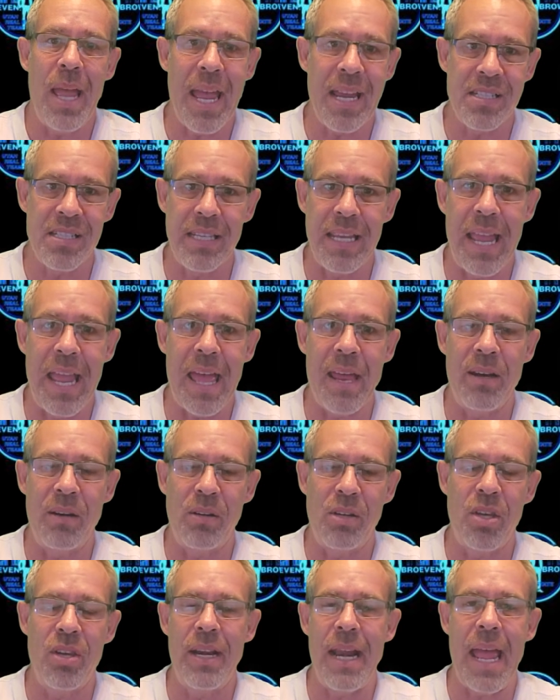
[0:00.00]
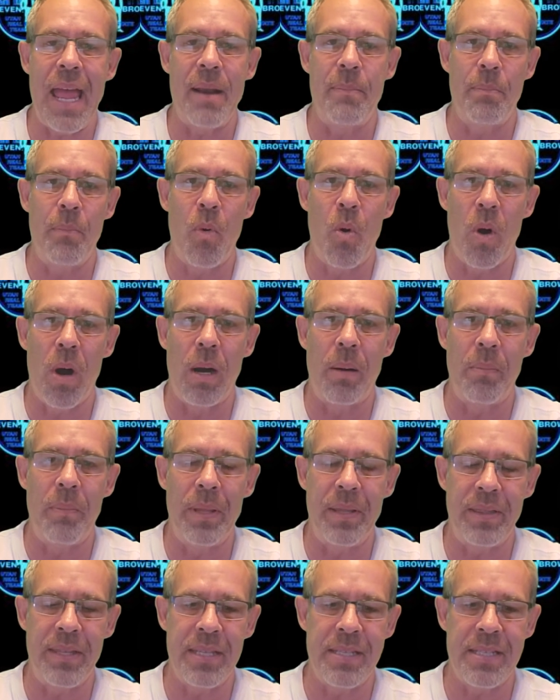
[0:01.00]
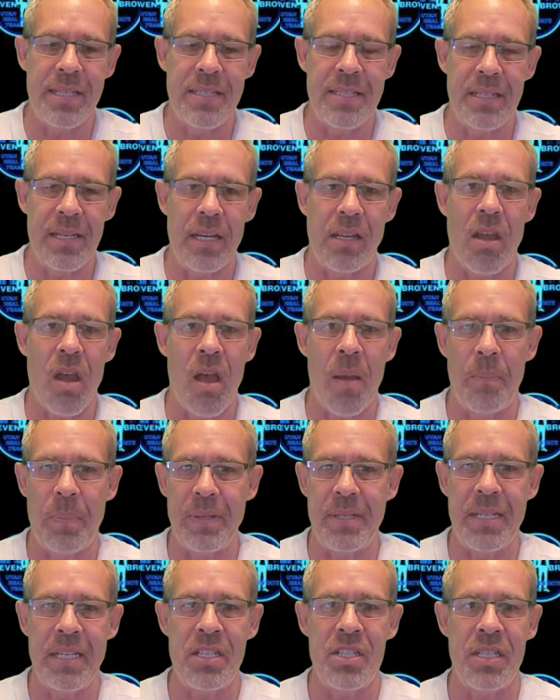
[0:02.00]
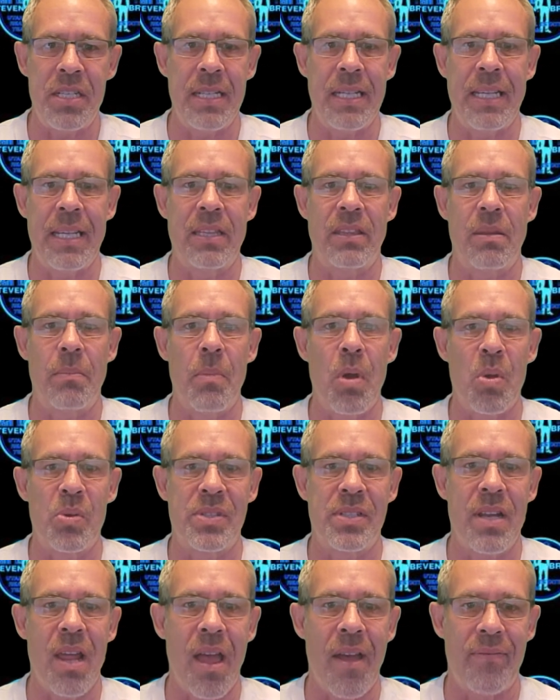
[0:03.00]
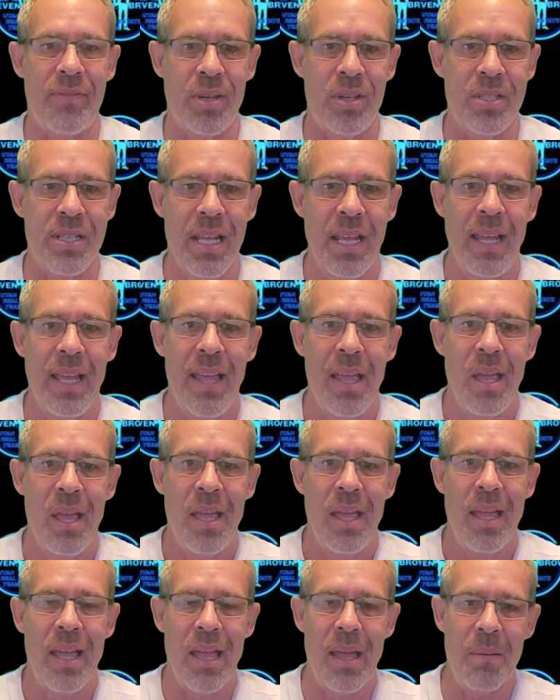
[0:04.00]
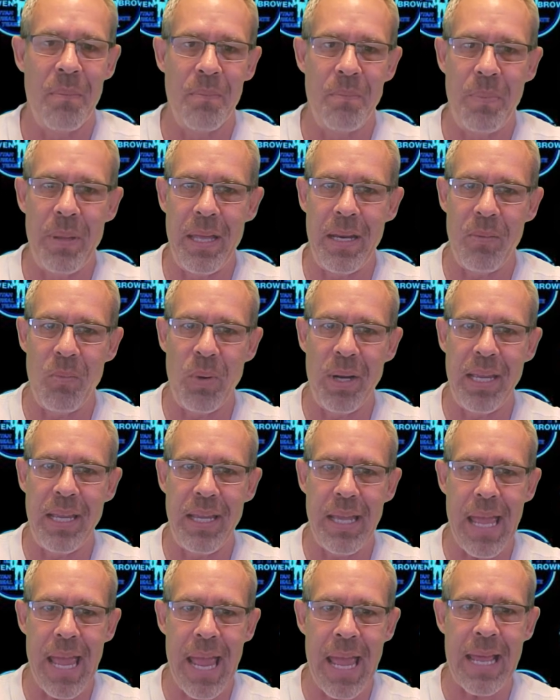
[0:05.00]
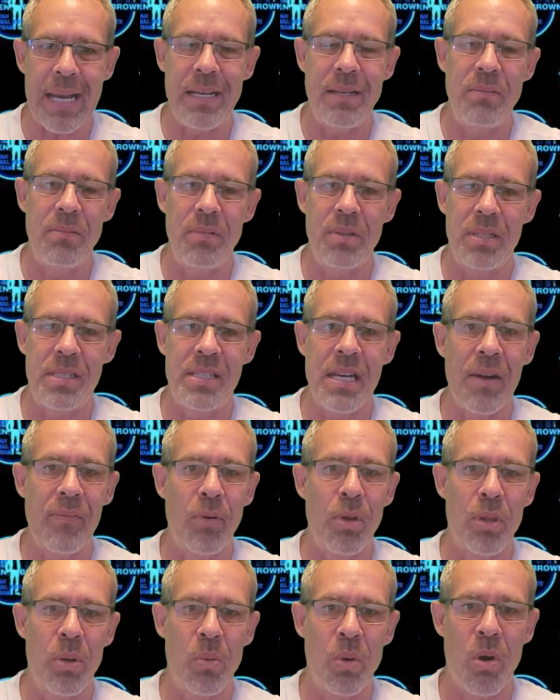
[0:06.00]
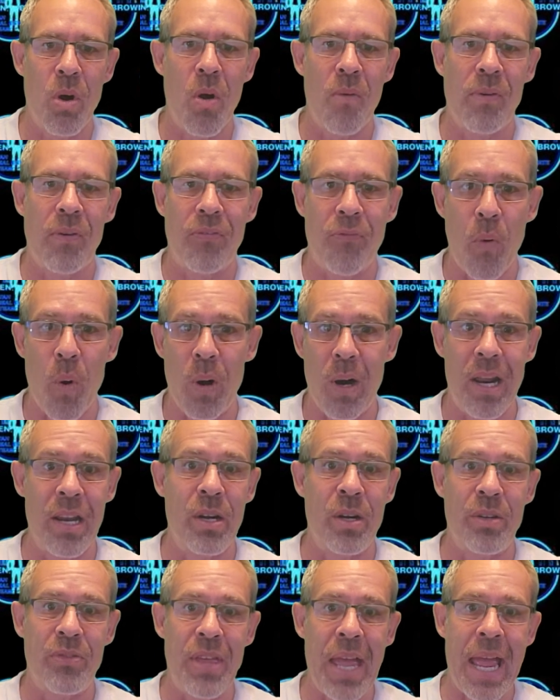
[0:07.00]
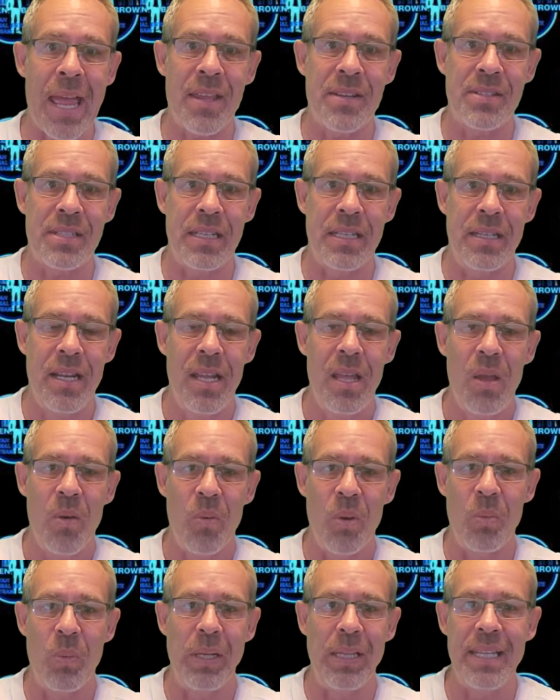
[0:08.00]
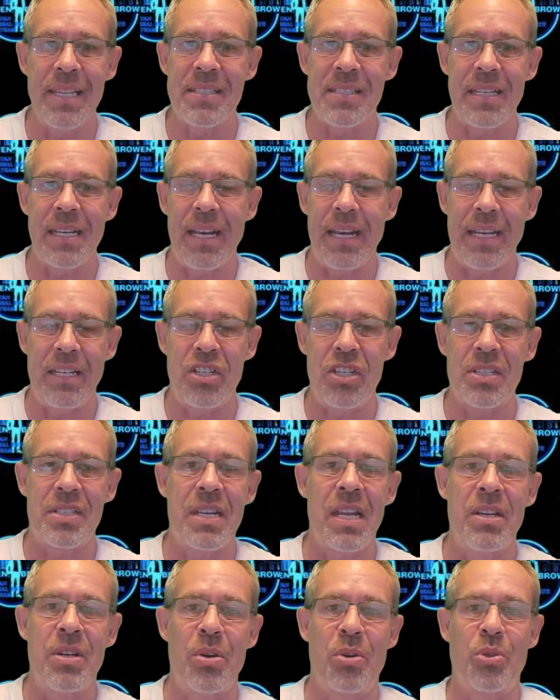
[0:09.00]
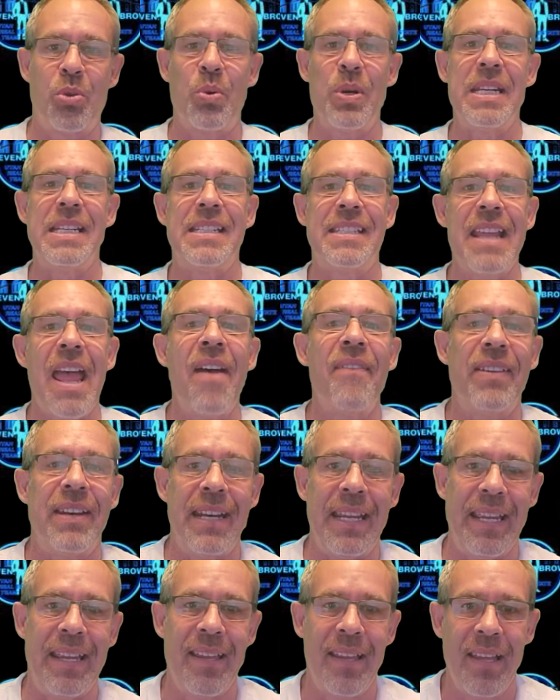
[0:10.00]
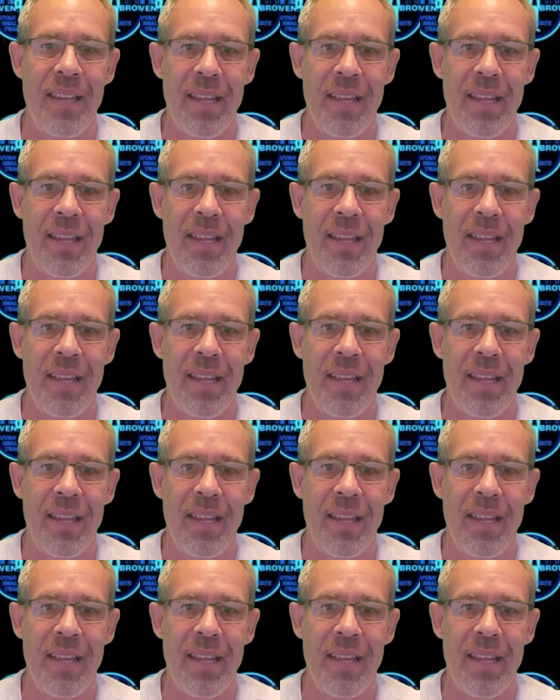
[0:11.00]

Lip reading: actually could have had more, but this isn't a competition to get the most offers. But we had several that were over 400,000 when we listed it at just under 370.